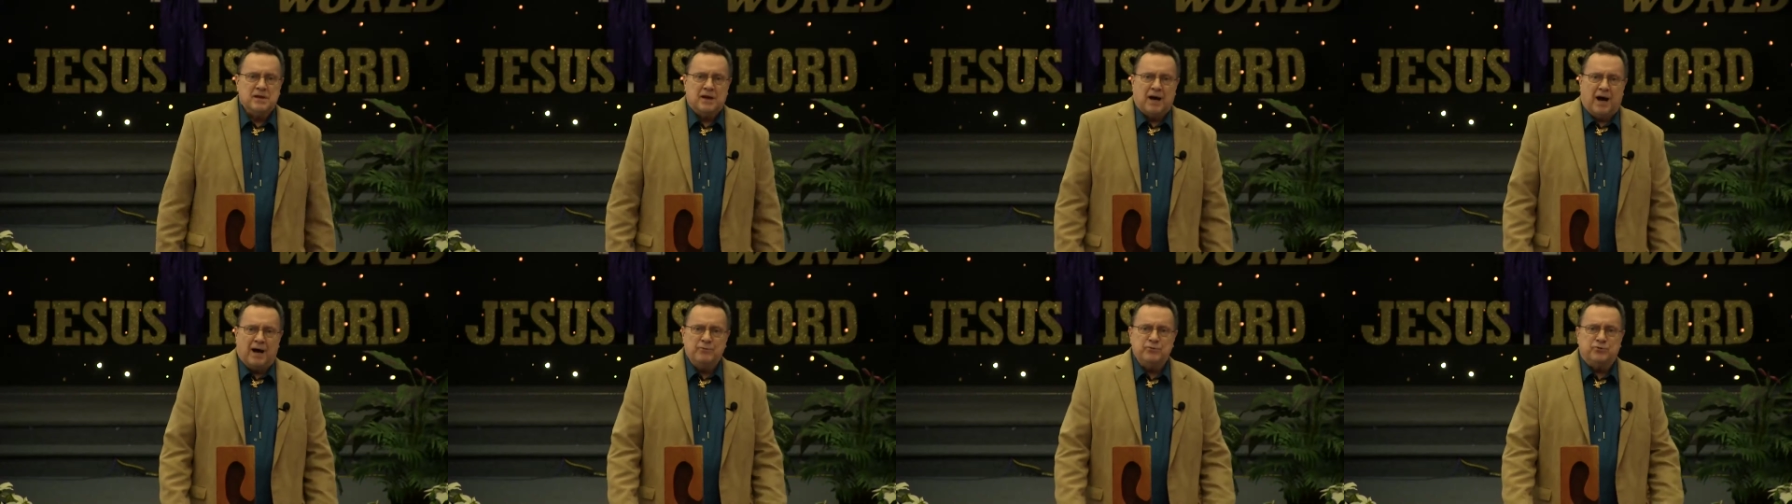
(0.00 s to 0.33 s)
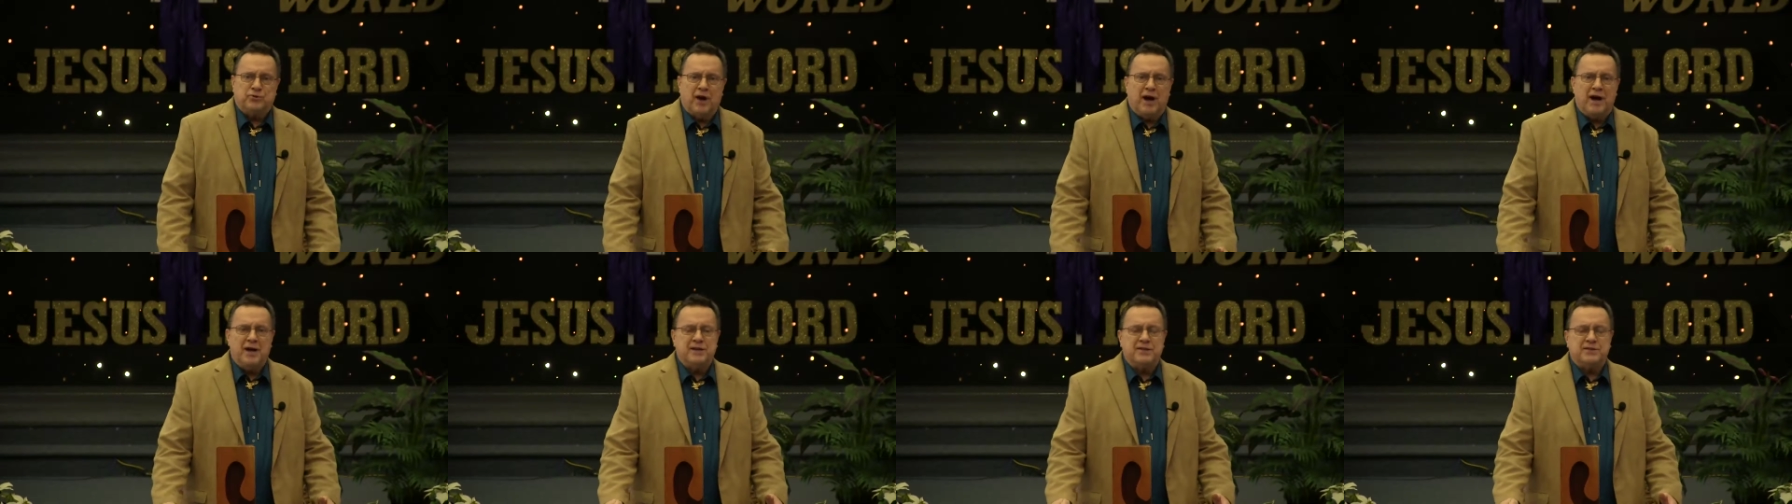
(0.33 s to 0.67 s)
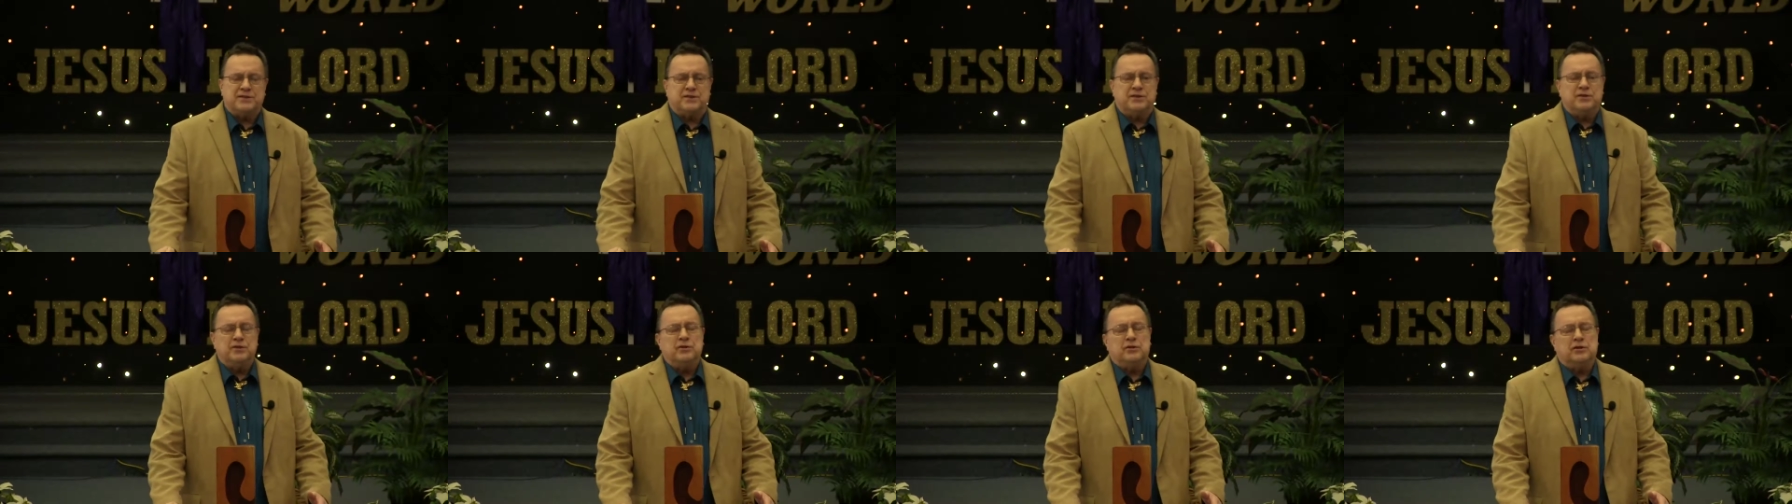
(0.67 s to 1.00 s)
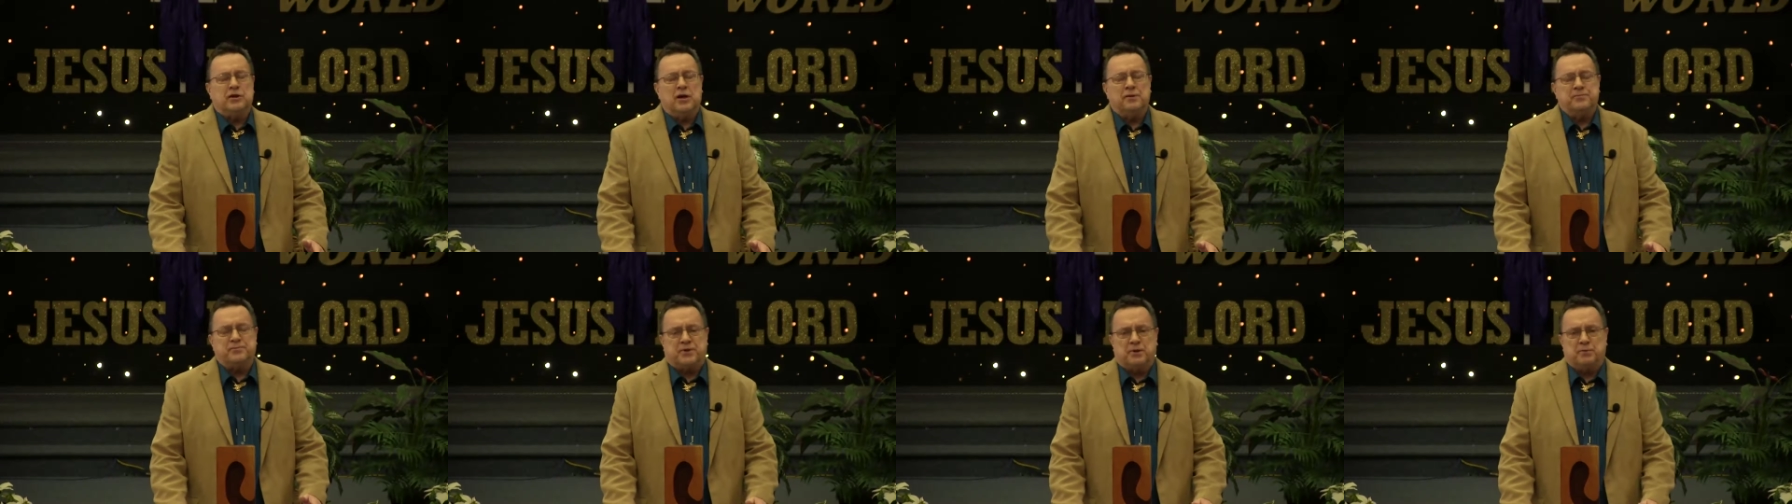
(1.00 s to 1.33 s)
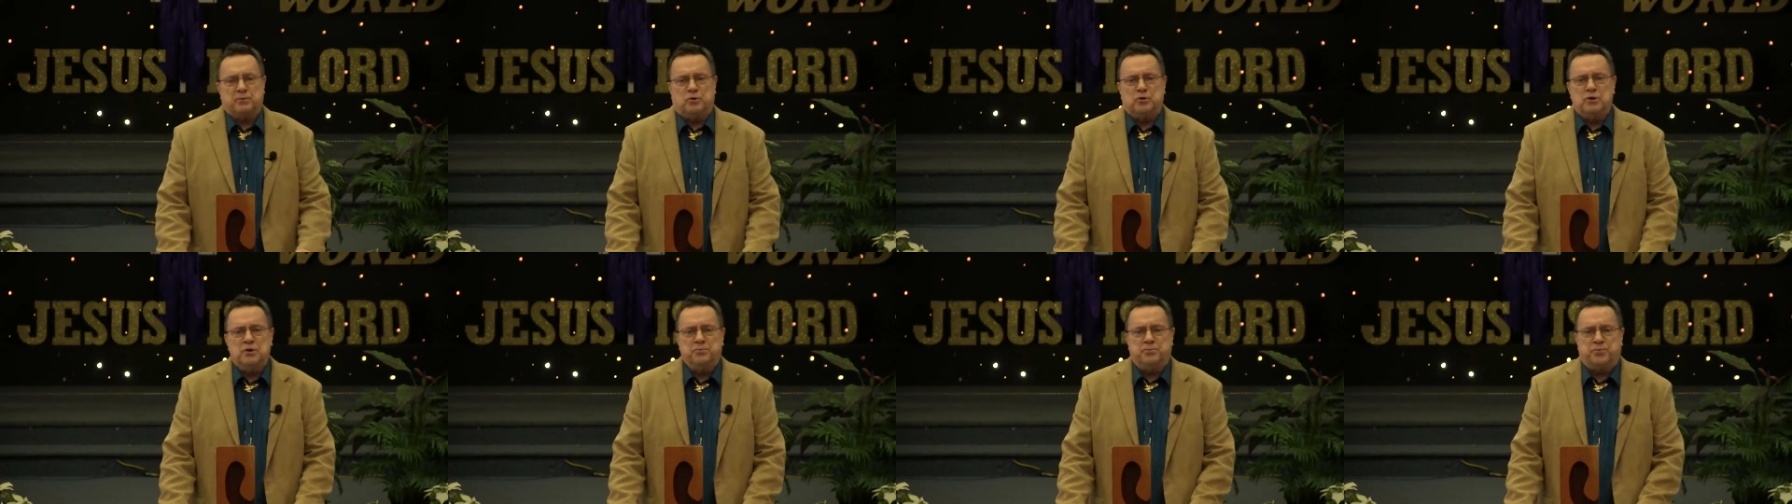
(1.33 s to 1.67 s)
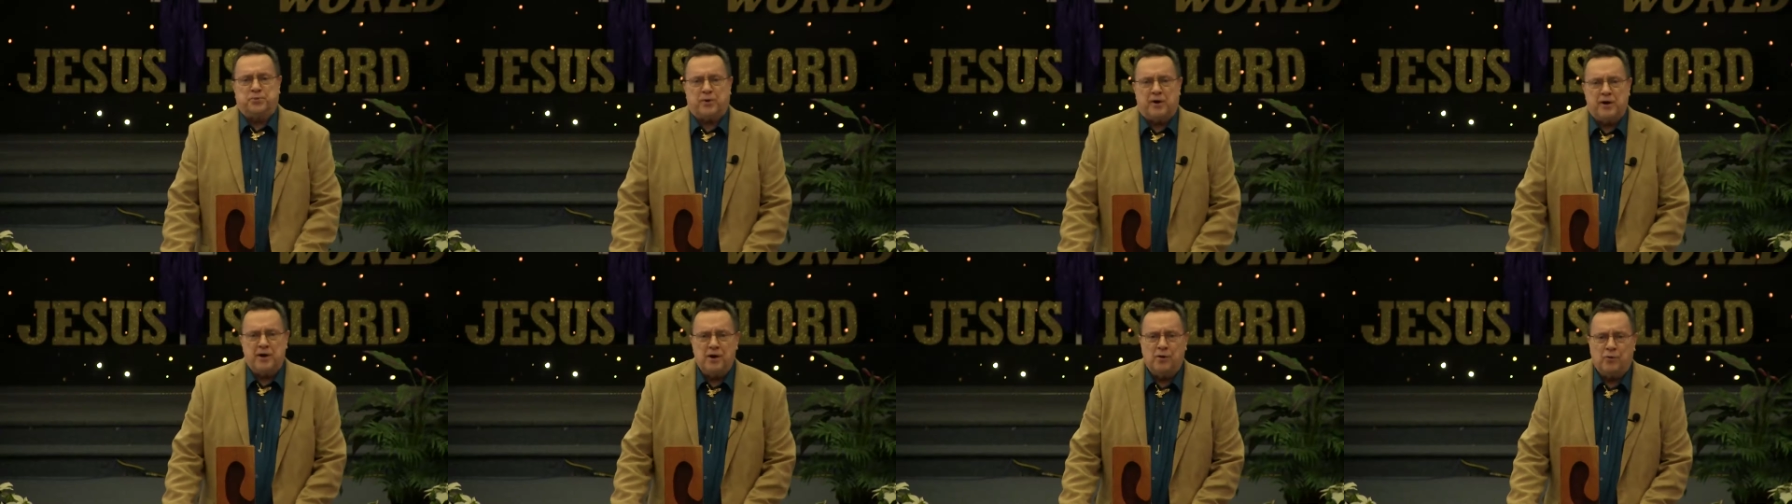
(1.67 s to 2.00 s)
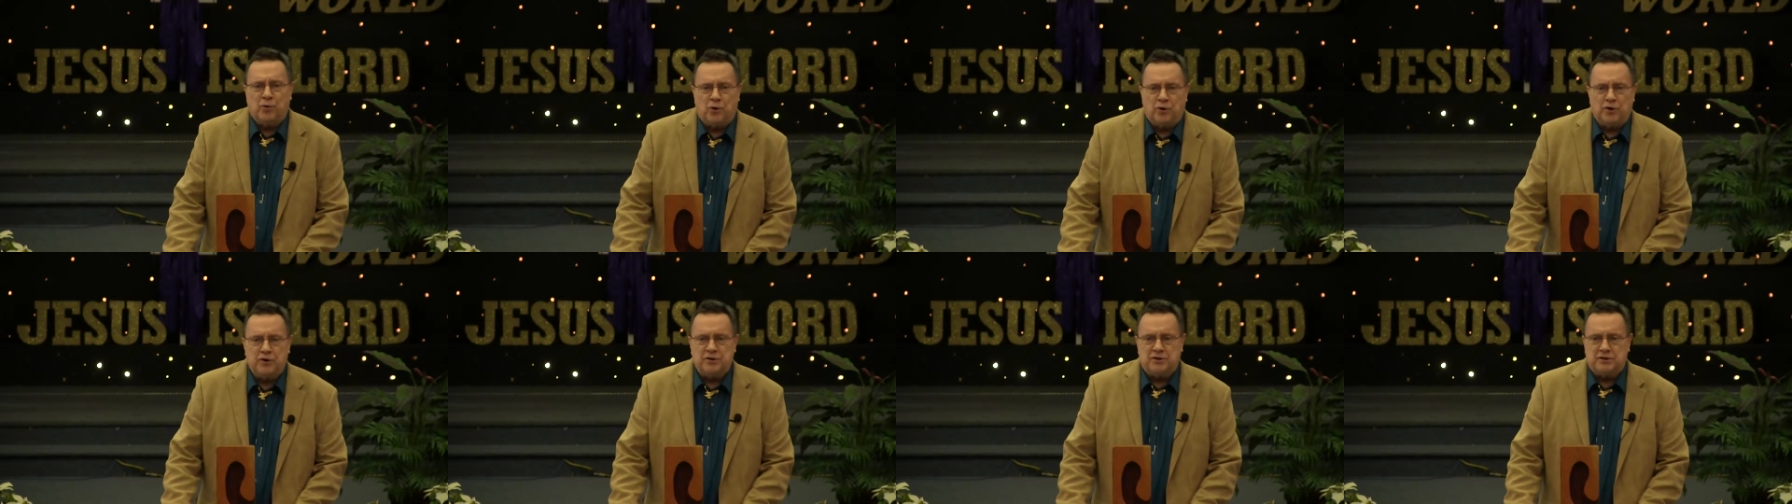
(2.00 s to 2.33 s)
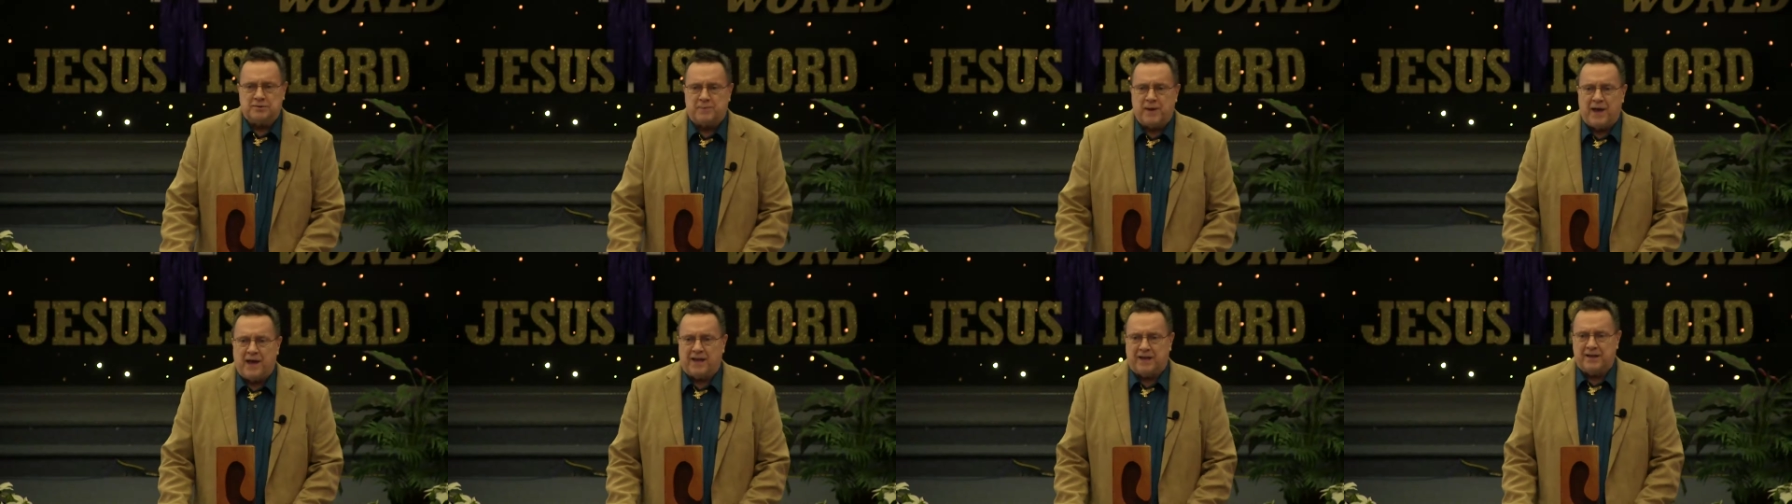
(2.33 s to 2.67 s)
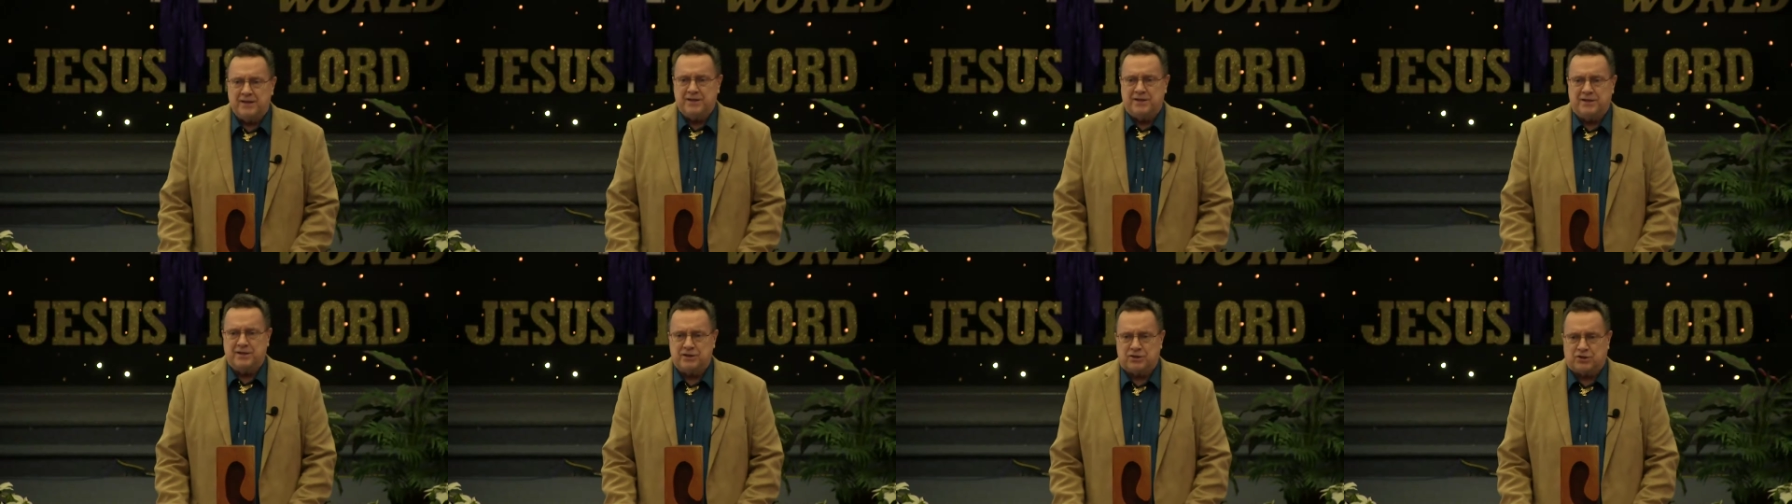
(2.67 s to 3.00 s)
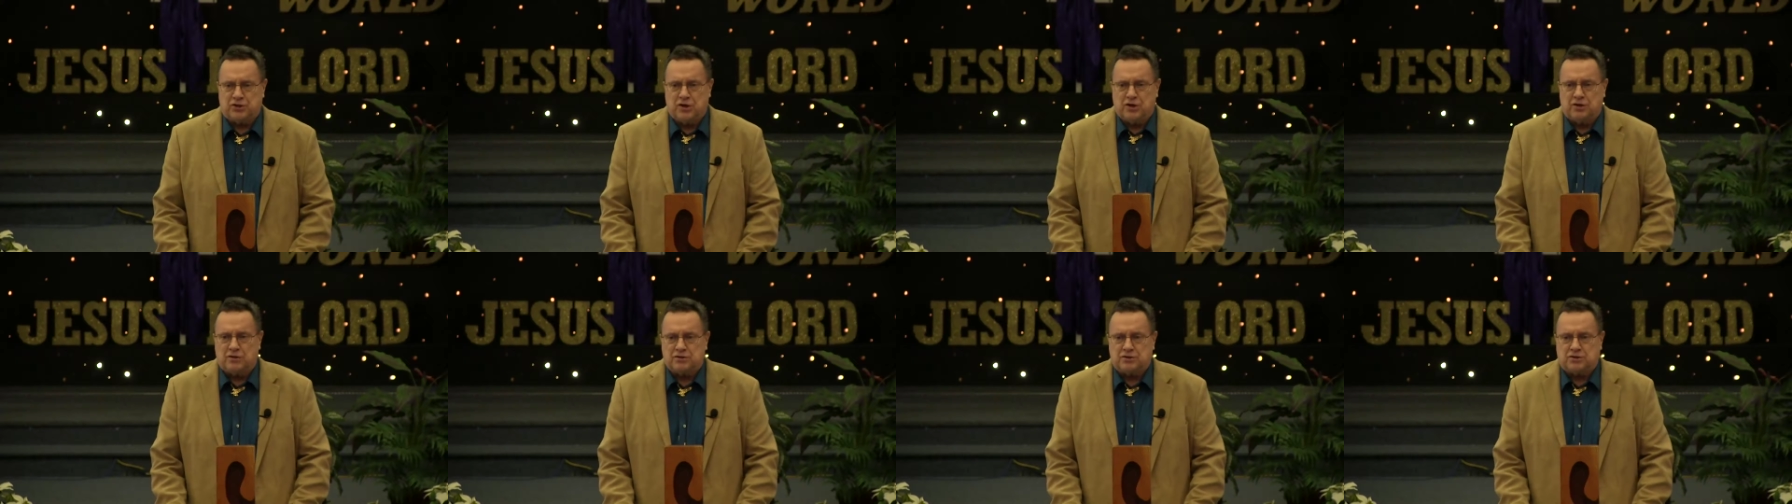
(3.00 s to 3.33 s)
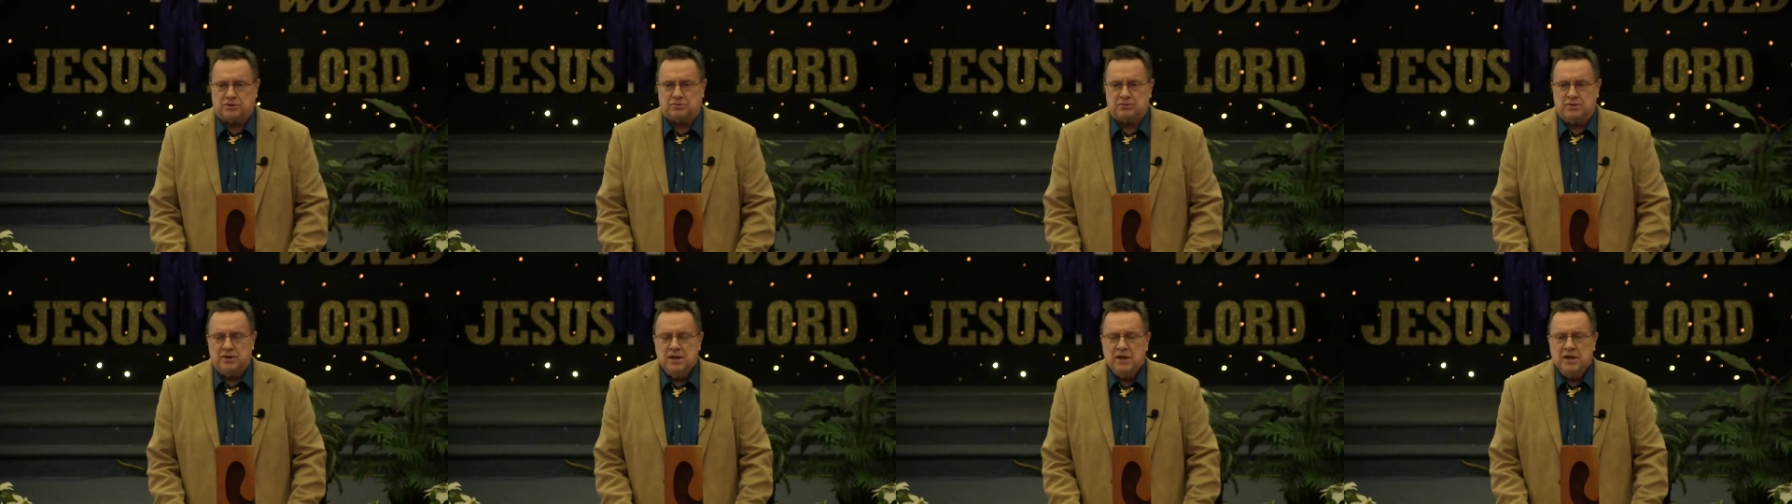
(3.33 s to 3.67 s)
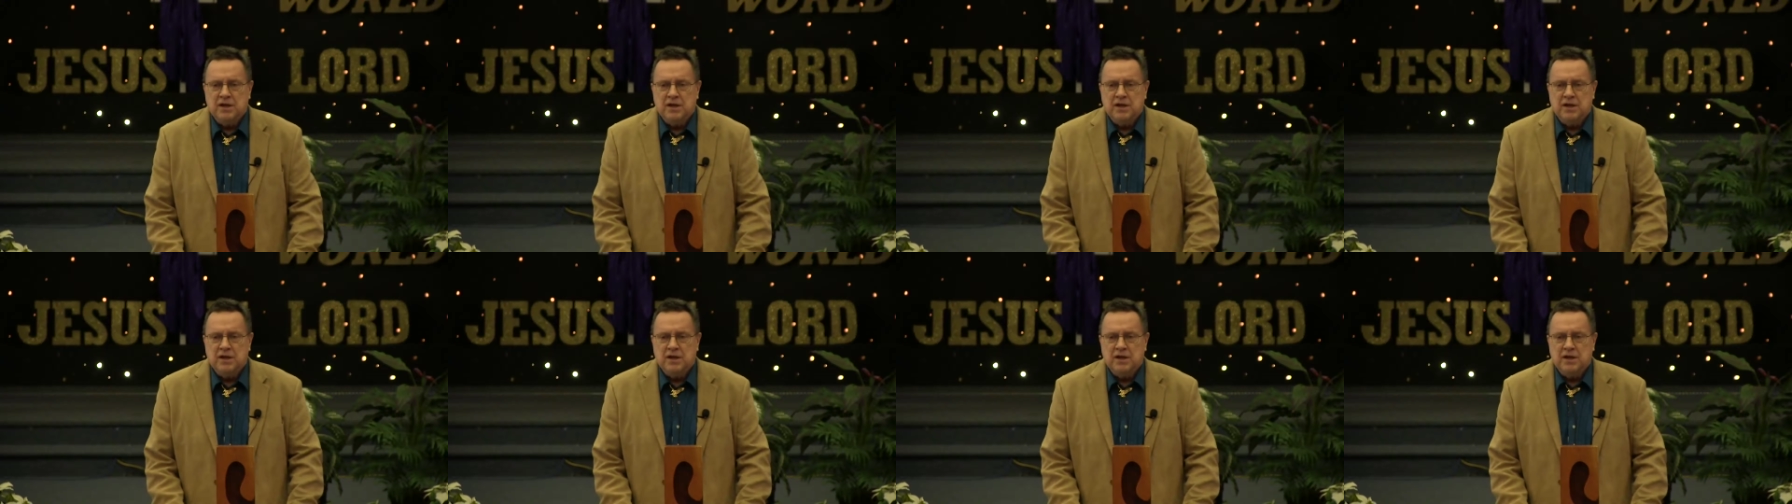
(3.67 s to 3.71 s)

I'm trying to stir up some good prayer warriors back into the church.